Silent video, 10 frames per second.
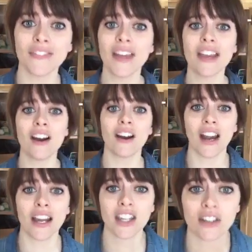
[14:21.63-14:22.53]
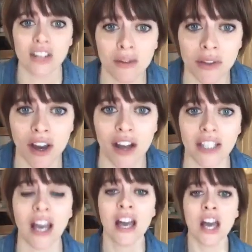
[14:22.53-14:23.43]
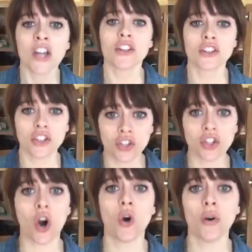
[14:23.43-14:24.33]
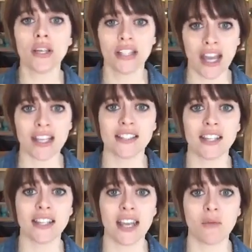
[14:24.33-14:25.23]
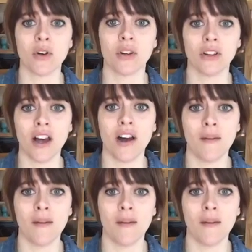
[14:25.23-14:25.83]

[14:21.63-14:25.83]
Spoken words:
I agree with Anya. They're so nice, and they will,